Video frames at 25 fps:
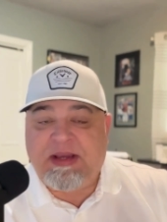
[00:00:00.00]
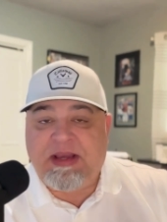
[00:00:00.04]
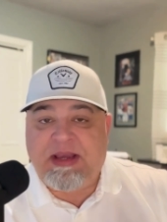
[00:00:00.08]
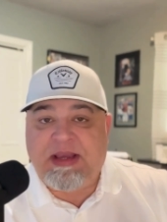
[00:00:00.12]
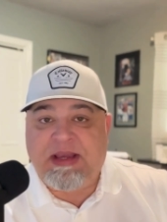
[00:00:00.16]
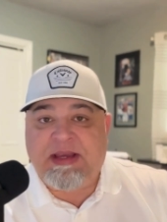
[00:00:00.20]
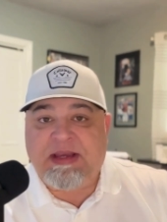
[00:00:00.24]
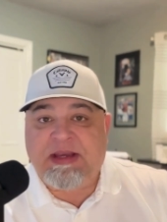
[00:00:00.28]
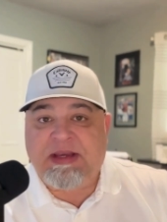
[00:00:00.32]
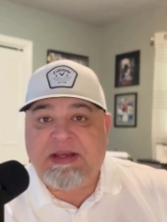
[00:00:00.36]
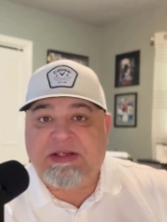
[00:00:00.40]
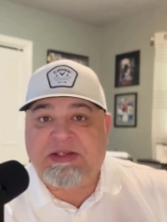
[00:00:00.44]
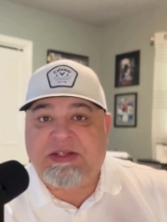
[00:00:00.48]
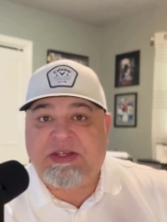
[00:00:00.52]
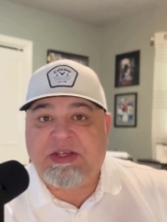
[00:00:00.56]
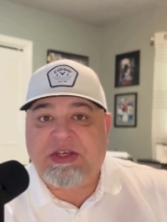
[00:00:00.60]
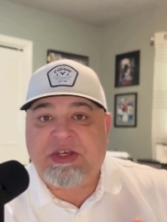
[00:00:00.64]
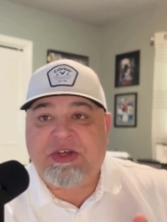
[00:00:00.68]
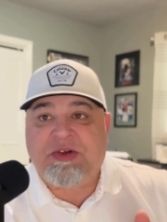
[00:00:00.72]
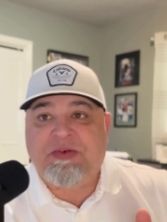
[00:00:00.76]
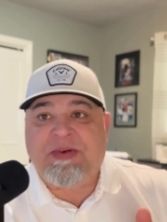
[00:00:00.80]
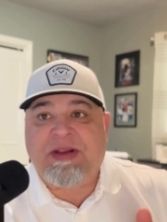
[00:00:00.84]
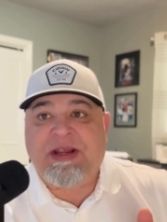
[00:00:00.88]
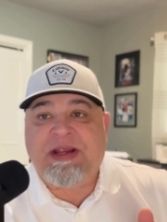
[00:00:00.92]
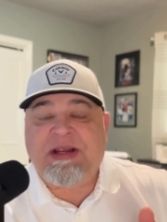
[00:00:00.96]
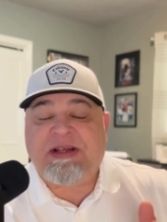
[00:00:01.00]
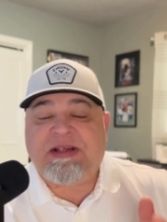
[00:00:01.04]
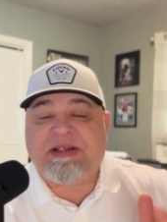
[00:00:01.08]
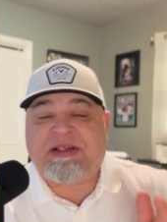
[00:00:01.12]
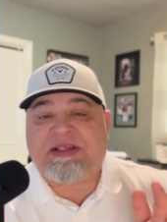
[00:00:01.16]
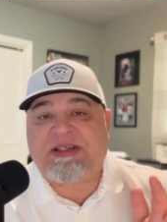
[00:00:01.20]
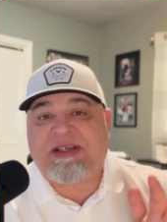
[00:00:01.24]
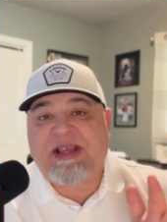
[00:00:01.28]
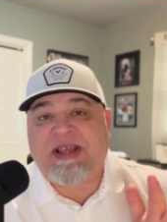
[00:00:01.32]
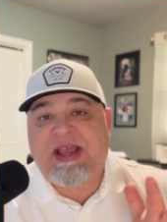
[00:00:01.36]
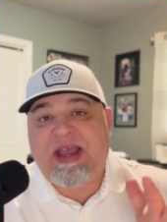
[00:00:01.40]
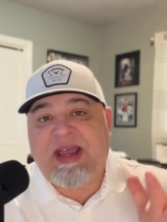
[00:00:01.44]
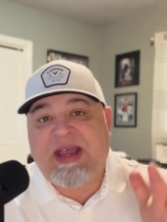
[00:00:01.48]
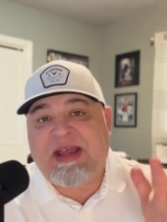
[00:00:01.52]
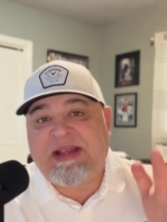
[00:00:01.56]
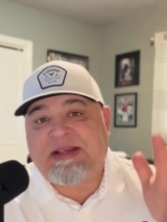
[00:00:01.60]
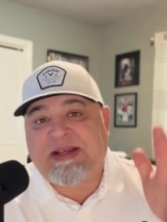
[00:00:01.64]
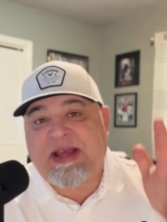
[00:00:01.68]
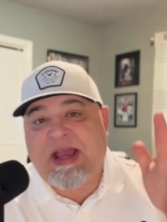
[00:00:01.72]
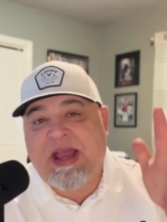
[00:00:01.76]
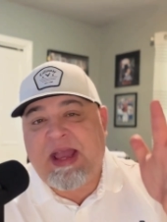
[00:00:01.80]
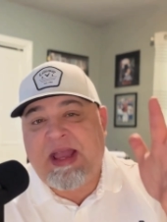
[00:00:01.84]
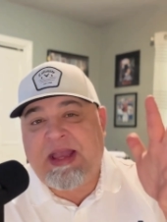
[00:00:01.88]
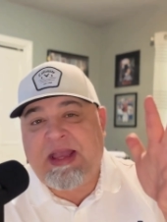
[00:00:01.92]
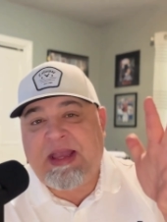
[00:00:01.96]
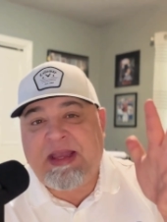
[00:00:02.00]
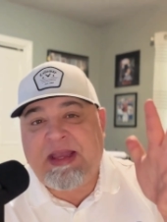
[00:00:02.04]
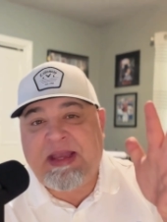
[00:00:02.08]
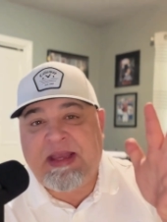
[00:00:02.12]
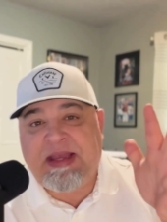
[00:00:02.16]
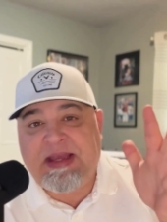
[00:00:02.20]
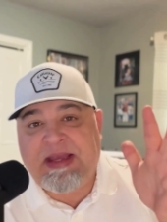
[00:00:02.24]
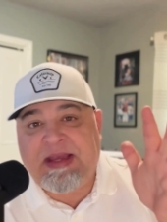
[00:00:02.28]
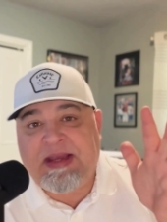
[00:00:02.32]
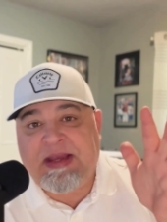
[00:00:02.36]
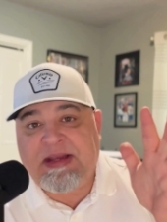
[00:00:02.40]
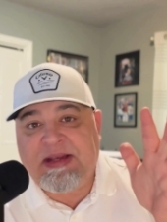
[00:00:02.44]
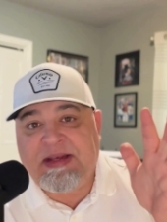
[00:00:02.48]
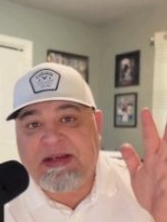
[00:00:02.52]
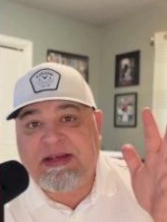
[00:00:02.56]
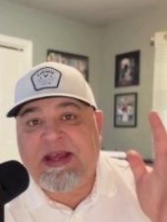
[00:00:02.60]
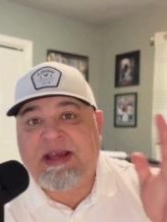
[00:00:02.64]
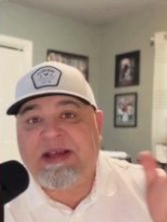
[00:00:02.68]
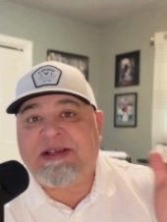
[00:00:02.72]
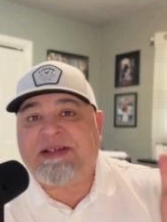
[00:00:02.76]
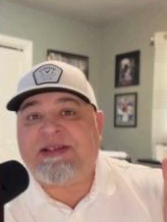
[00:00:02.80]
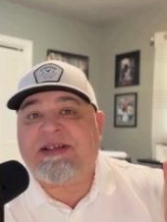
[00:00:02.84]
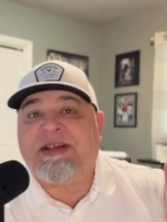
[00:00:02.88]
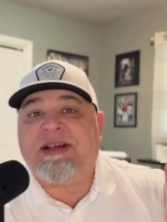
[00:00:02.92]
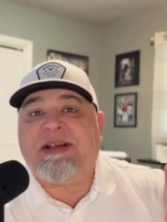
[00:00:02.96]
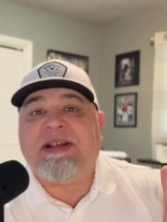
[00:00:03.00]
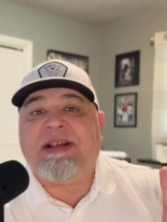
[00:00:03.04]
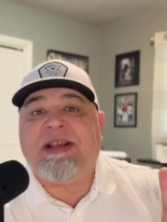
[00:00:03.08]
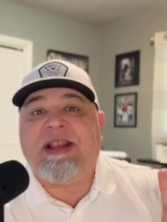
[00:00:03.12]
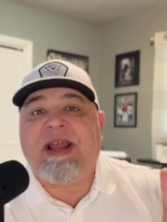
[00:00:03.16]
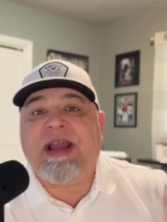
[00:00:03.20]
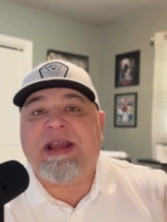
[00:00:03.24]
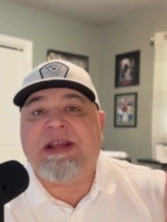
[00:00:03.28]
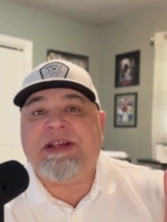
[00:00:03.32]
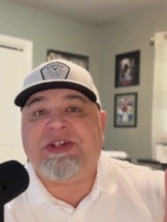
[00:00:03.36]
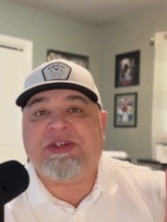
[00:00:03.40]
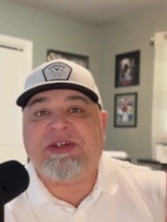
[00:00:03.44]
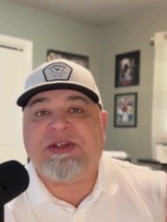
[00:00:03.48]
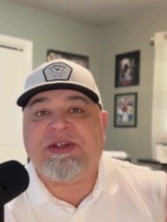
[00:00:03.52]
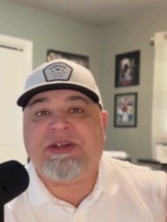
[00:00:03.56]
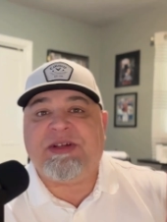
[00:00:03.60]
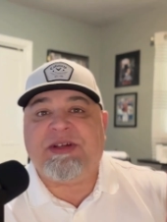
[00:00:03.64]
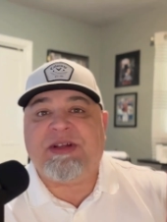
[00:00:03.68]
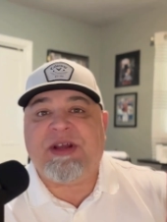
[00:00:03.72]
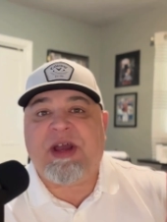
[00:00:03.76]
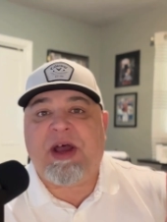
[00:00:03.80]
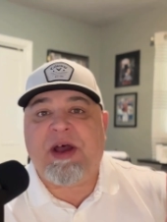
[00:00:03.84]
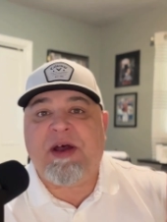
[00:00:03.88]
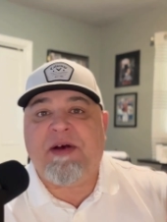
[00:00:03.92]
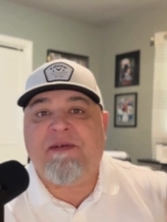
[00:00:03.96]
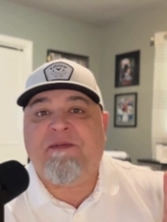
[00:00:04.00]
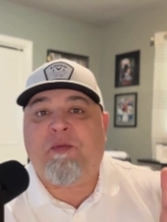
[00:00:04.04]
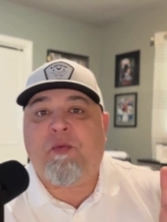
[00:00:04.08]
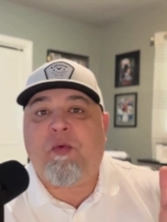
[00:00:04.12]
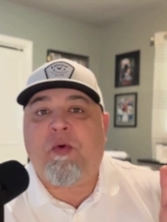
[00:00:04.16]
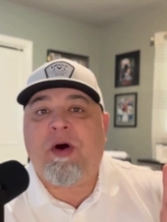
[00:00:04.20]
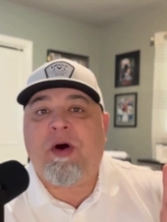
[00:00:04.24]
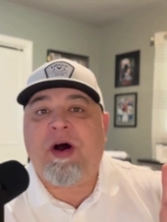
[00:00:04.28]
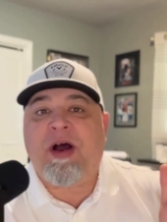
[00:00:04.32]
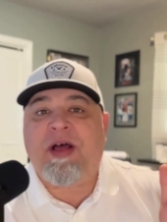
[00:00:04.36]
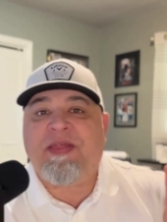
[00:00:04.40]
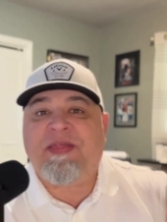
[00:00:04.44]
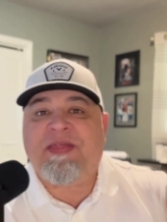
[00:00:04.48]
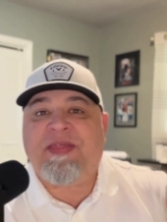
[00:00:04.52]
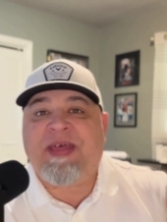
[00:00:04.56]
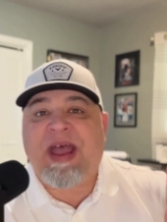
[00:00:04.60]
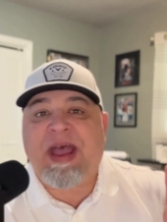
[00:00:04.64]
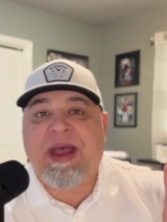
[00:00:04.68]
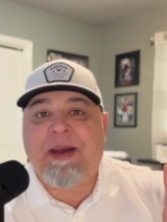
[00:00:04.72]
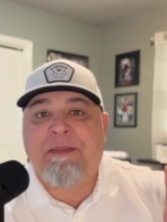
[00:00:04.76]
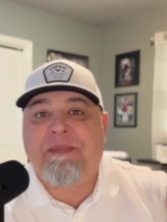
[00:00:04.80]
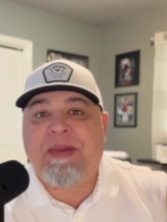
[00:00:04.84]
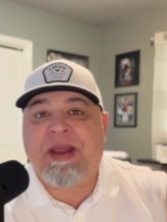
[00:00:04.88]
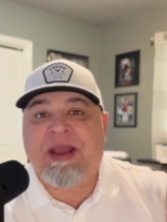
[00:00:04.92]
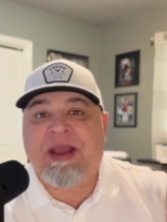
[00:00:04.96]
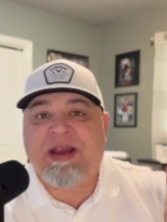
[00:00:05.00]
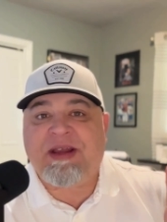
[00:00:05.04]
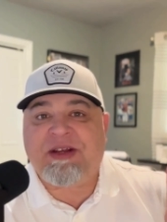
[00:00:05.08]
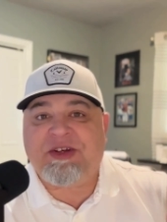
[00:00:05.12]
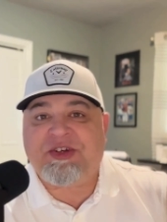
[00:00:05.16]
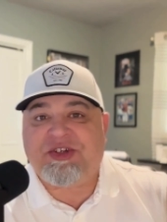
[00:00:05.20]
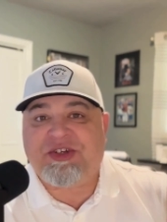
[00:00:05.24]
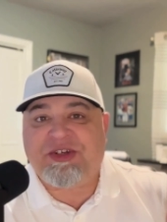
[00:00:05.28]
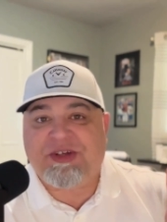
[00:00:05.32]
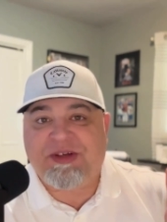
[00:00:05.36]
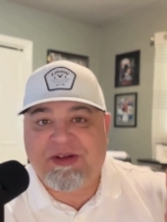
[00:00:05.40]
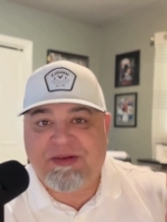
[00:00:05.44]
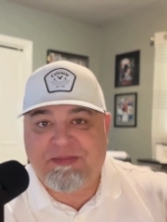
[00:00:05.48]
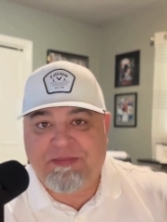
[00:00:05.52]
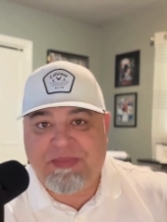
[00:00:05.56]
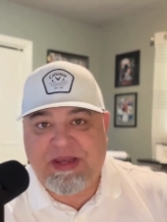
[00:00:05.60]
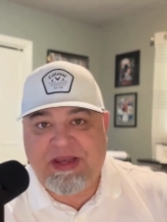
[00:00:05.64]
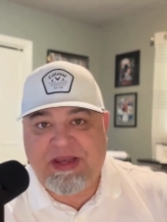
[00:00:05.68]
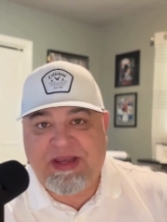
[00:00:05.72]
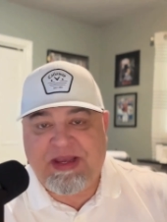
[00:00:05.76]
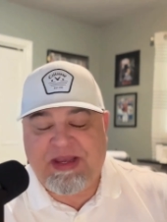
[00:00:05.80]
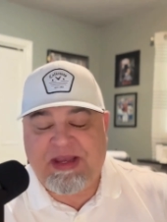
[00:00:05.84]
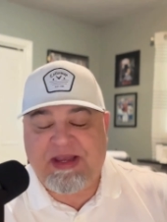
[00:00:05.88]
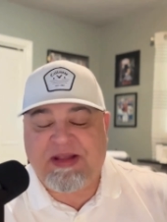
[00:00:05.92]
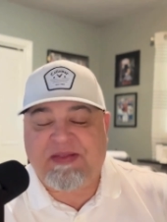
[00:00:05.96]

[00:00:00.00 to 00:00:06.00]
is you need to set a designation of what that bet should be,